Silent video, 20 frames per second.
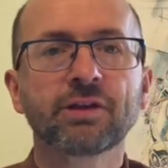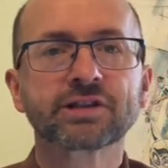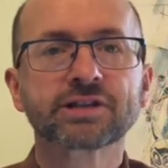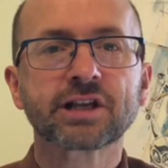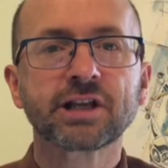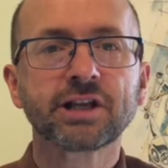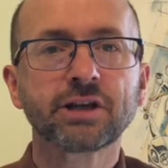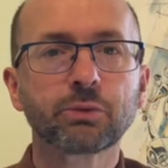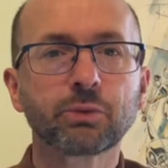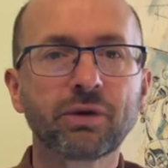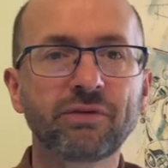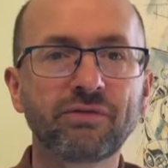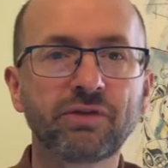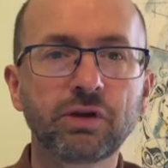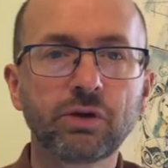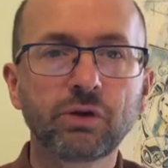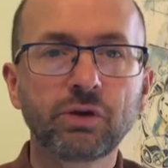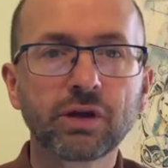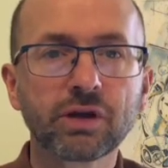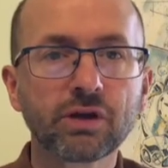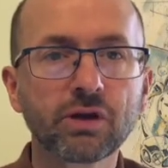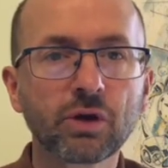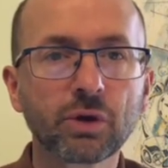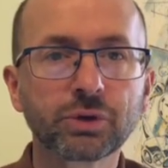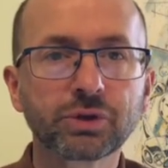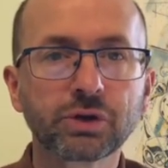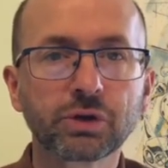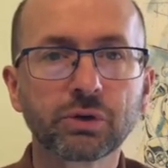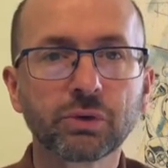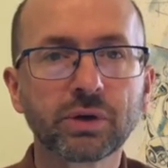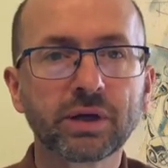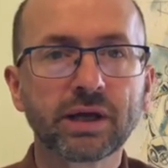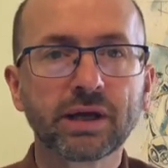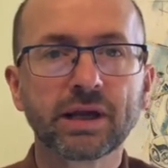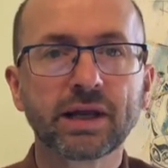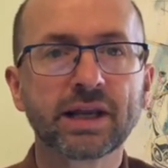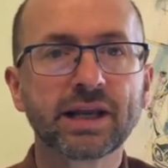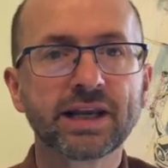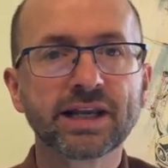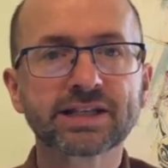There's a little review you can go through,
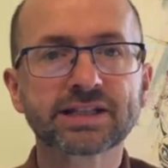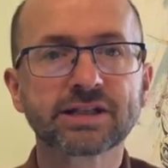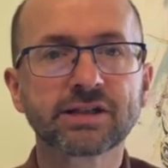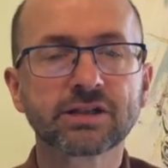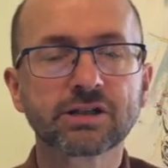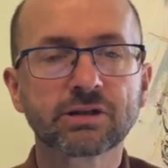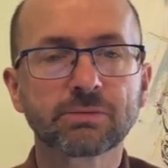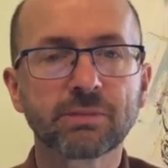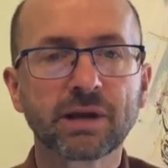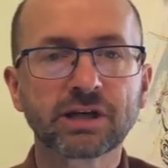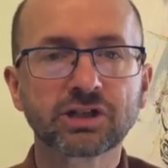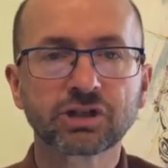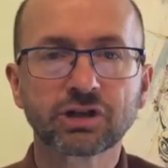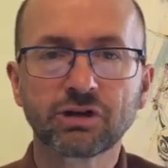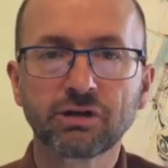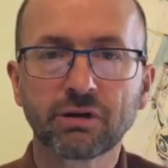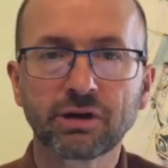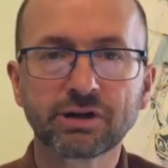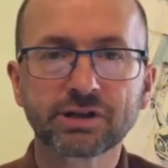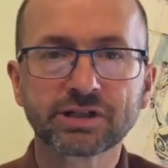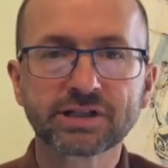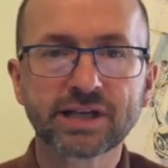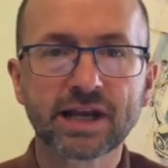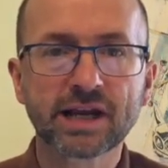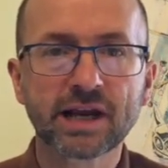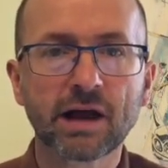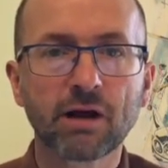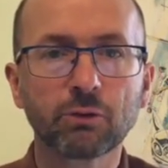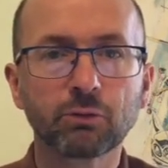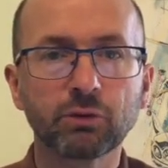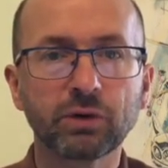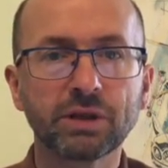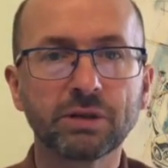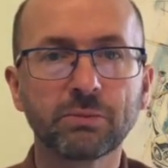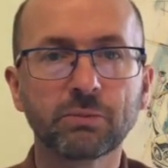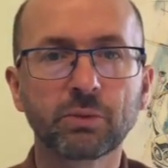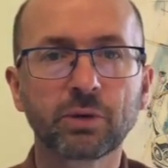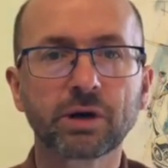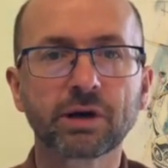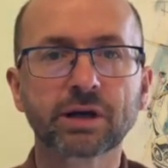listen to make sure you understand how
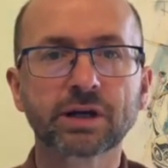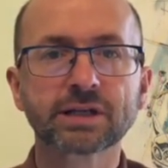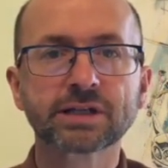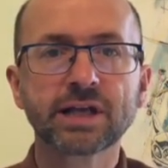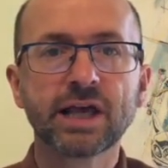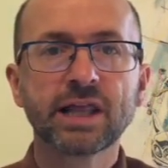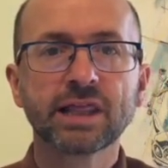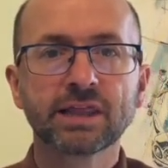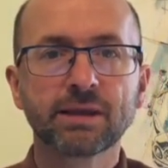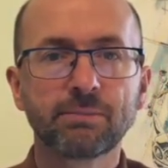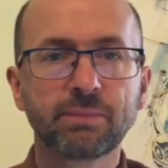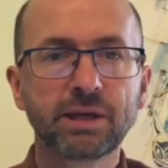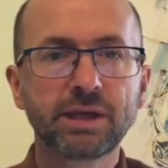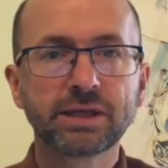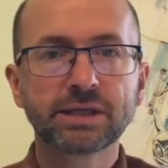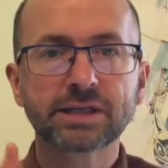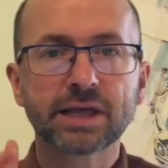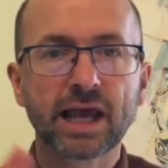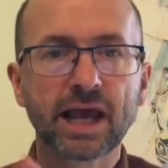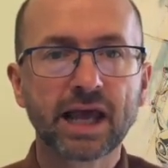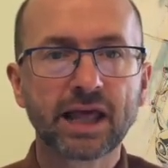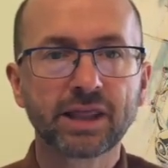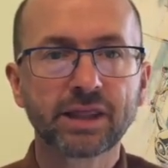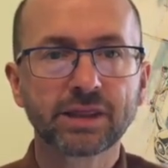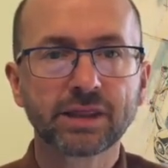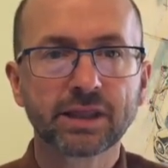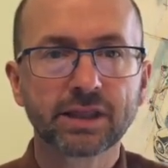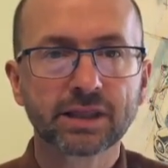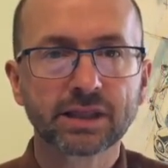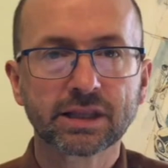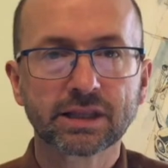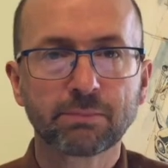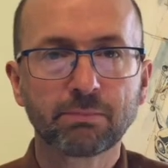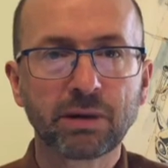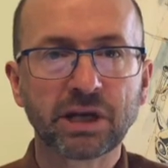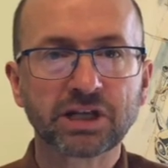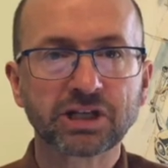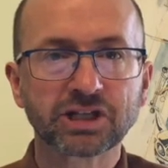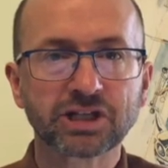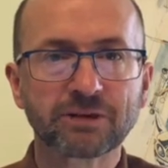rhythm works, the beat and the
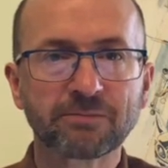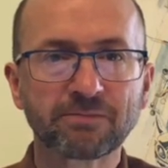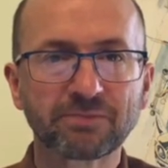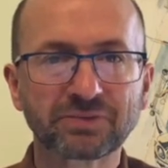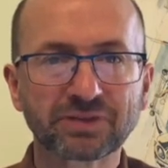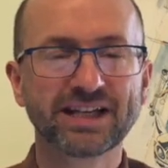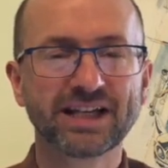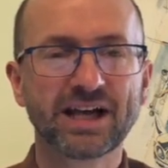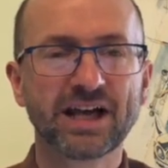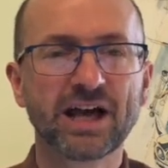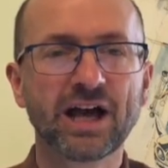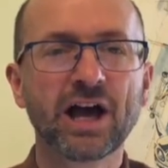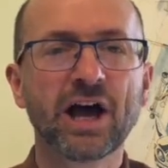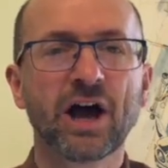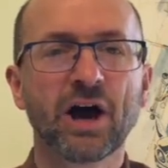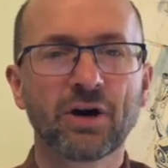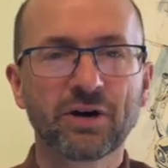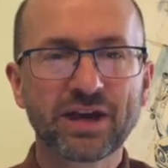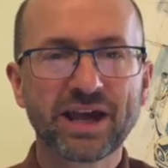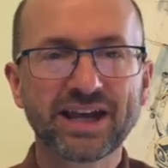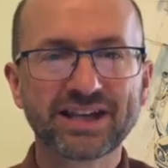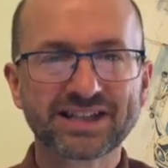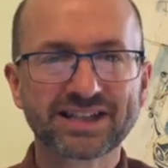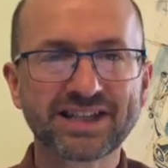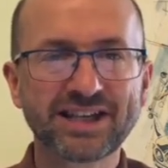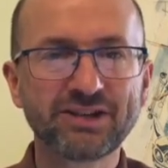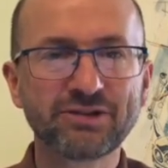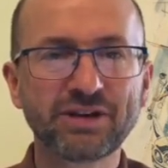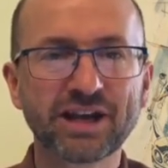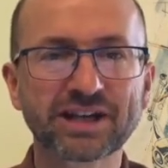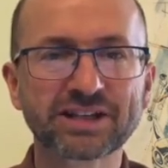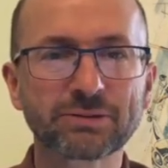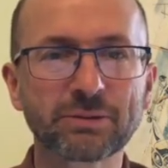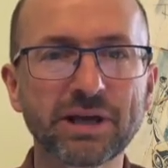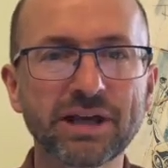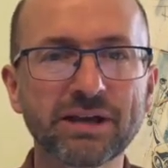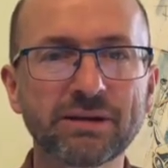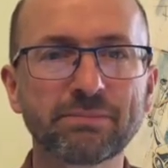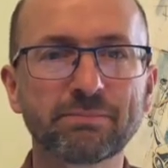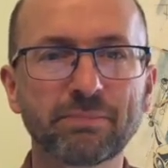pitch. Okay, see you next
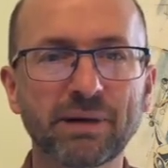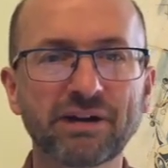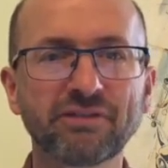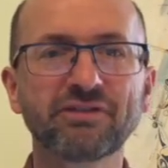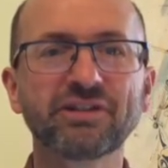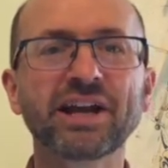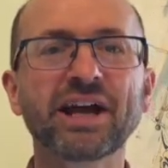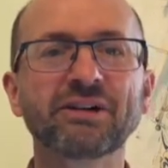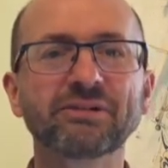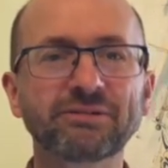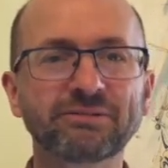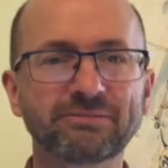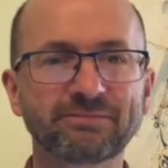week. Bye for now.